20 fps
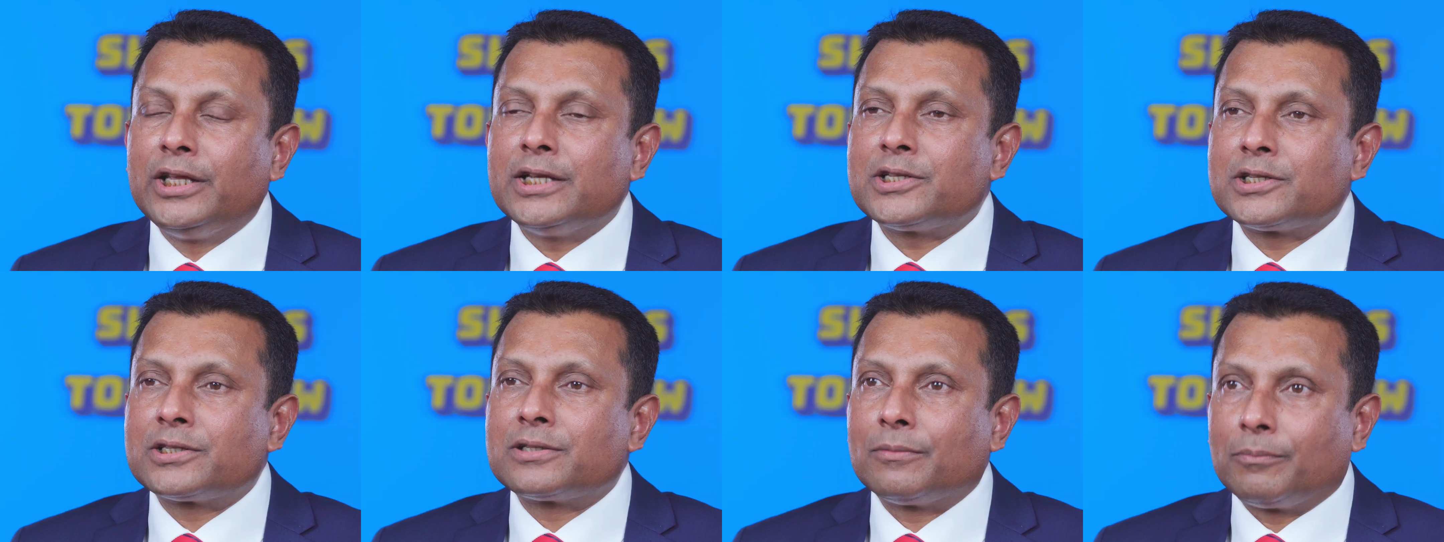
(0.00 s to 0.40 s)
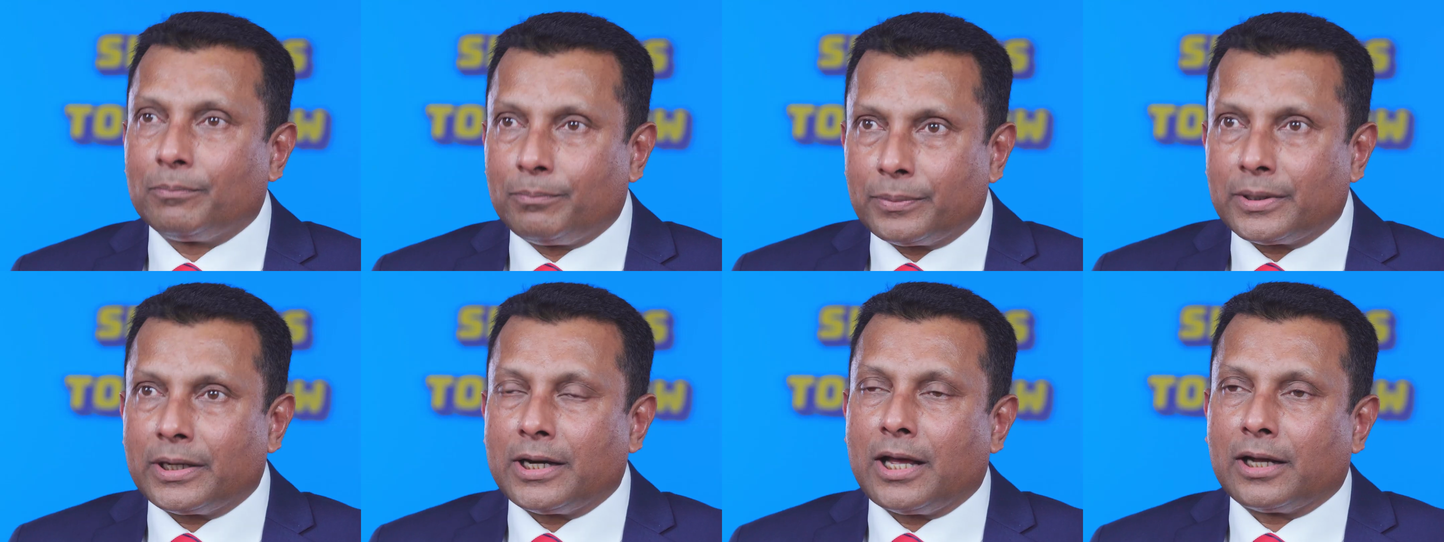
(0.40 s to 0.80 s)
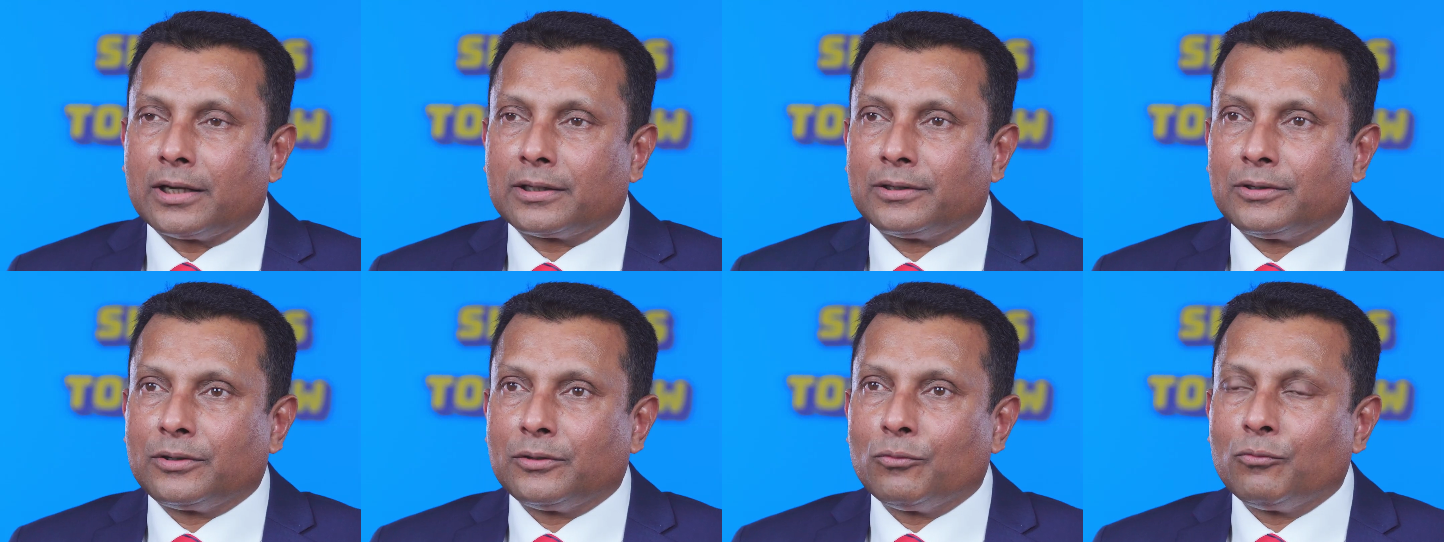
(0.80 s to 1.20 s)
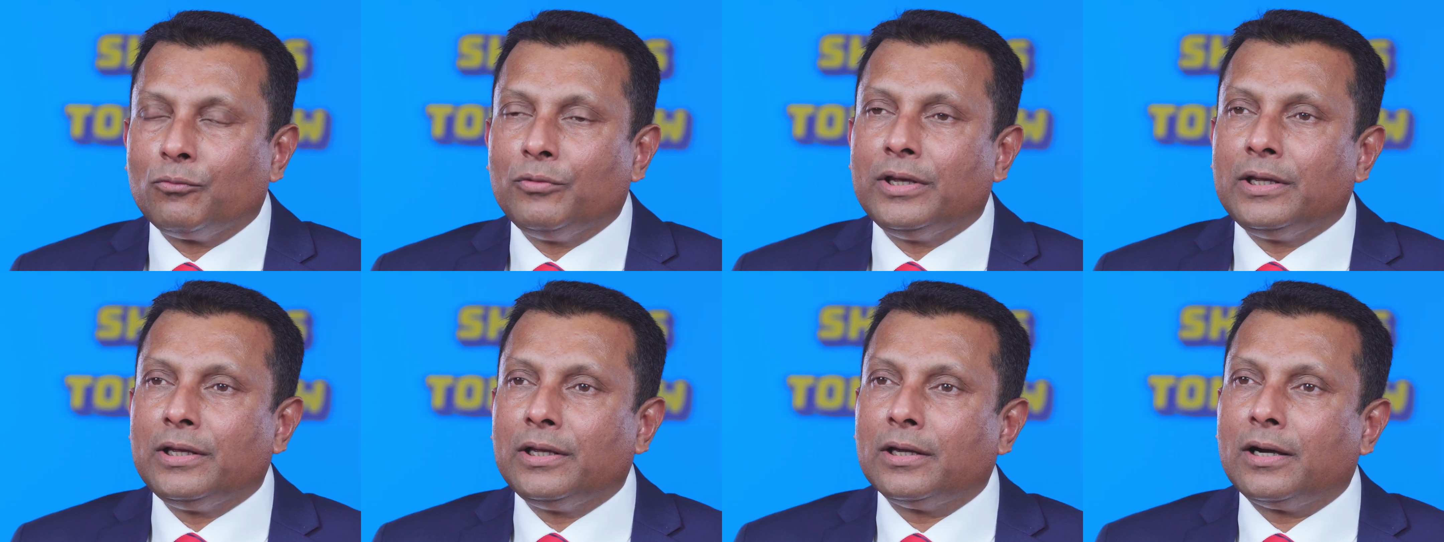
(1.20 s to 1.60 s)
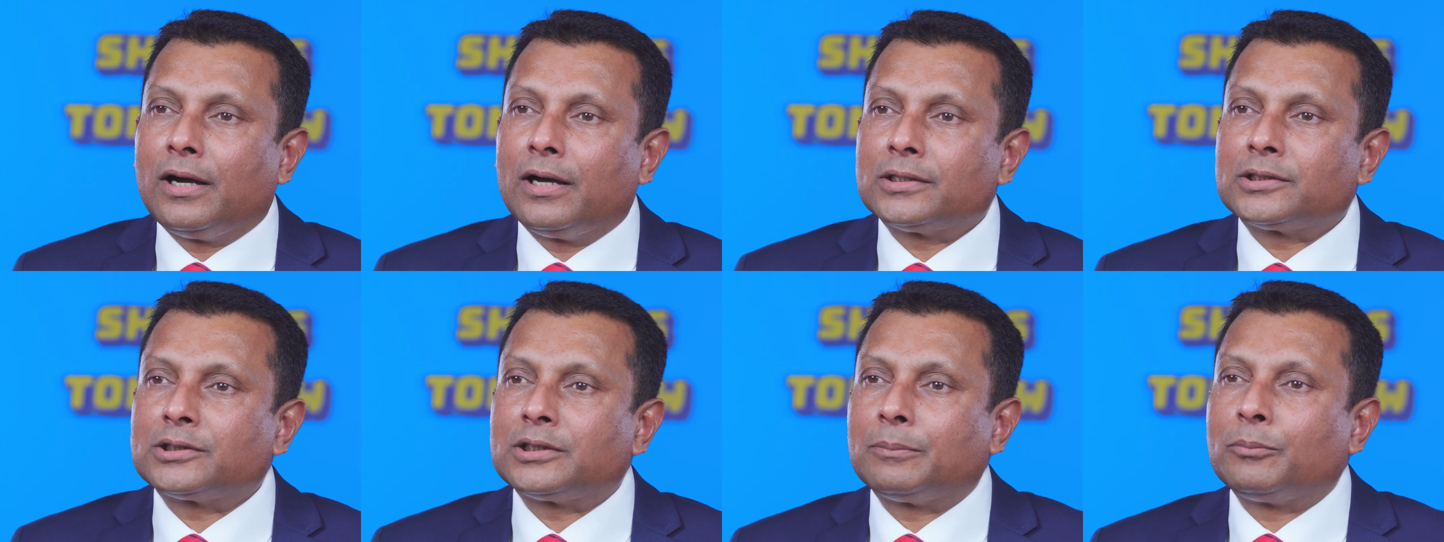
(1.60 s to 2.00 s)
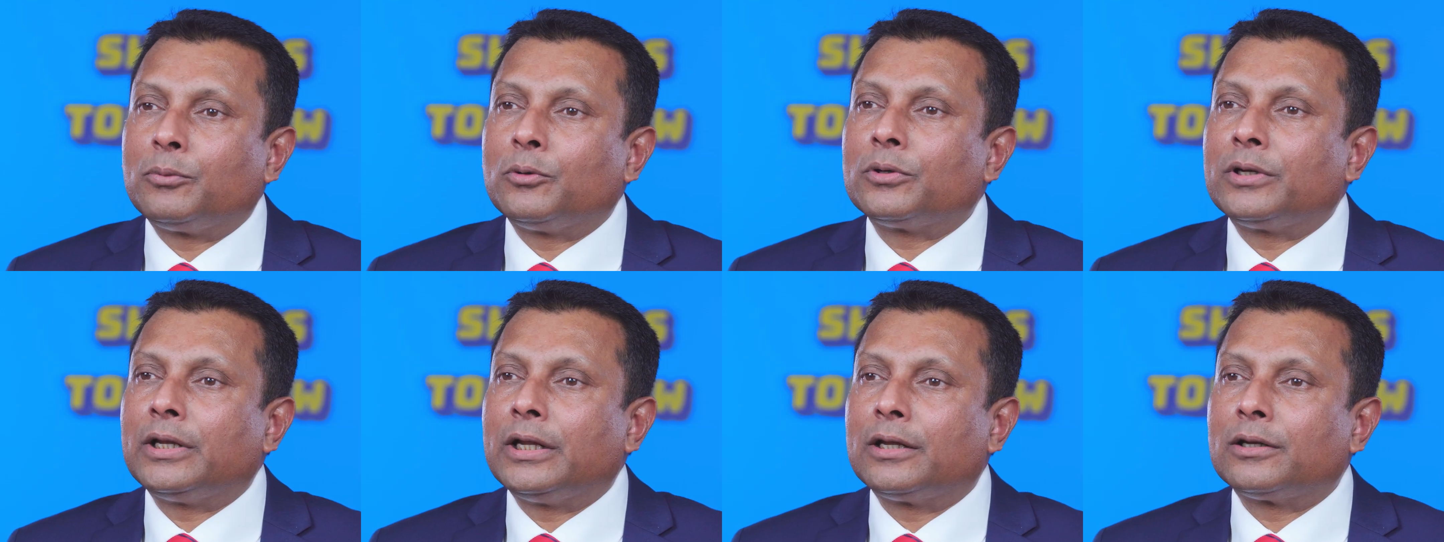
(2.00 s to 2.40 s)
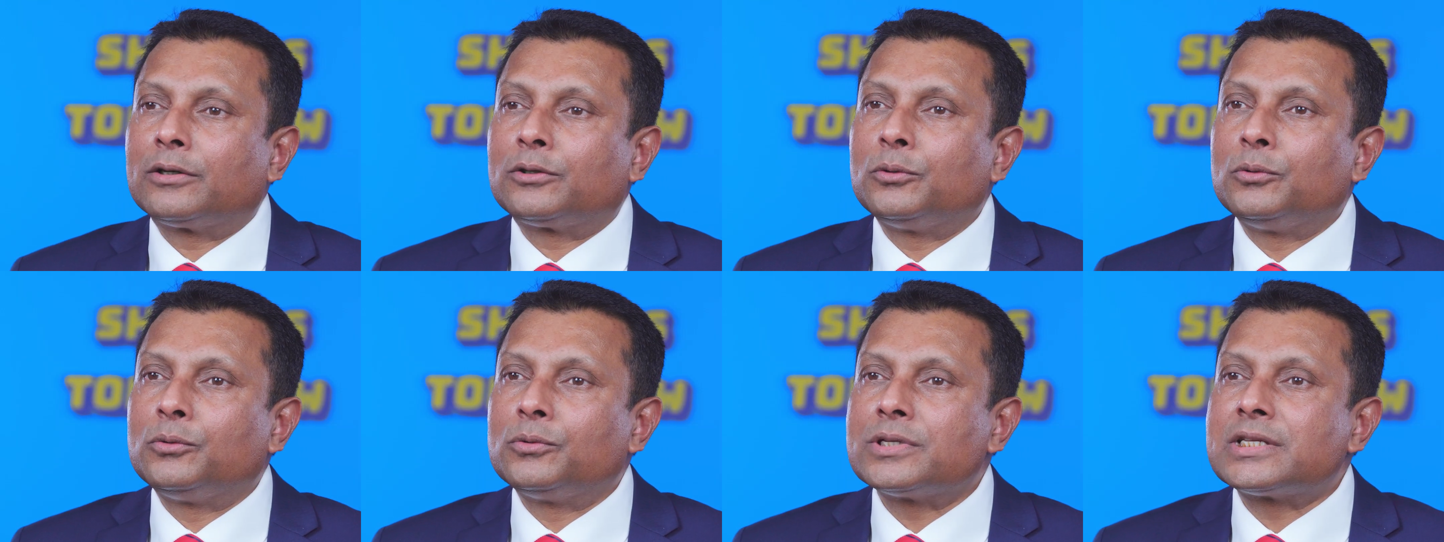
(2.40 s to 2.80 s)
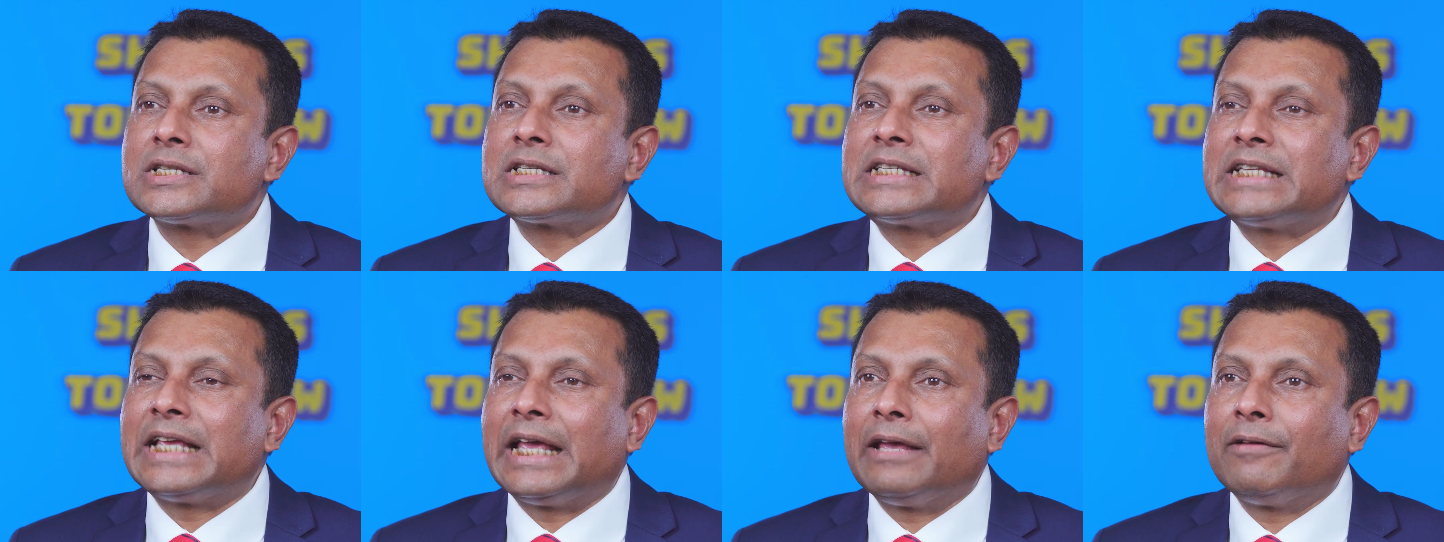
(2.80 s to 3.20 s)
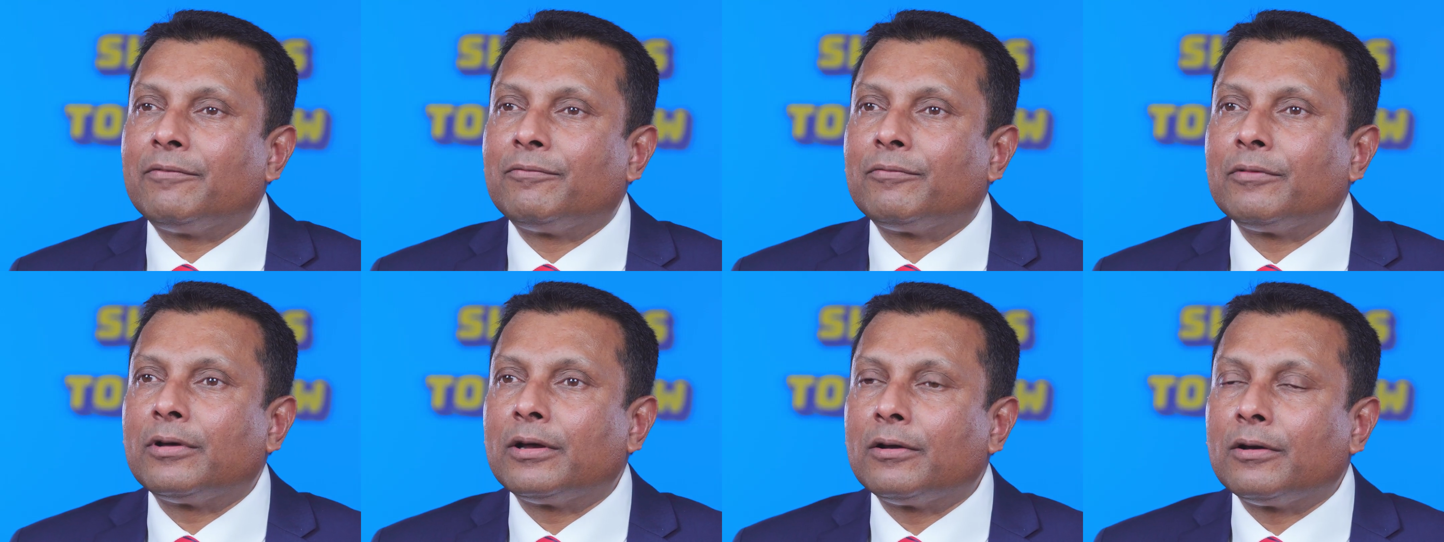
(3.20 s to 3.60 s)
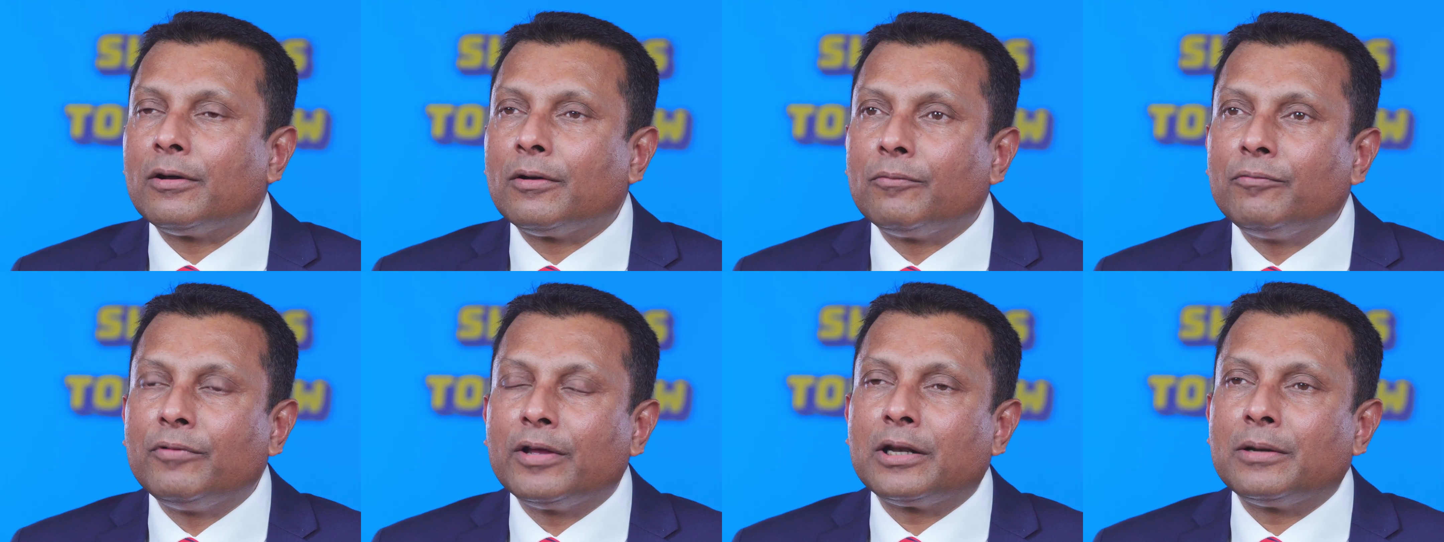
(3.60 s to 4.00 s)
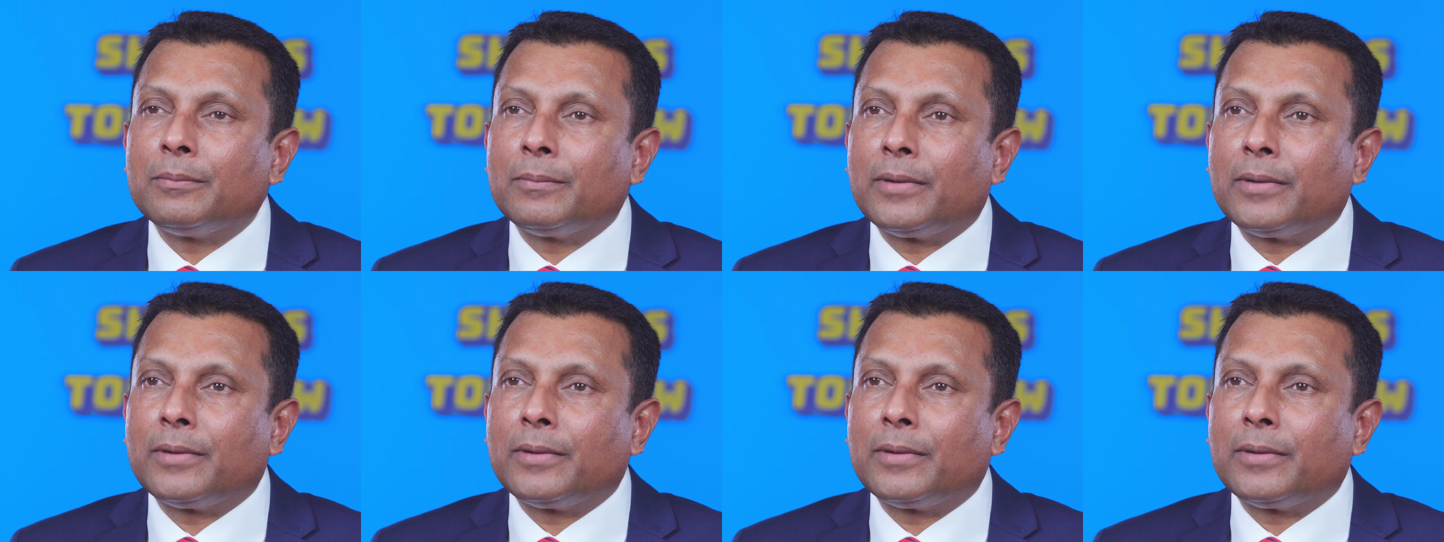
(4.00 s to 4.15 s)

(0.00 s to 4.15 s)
this product, we are supporting to save very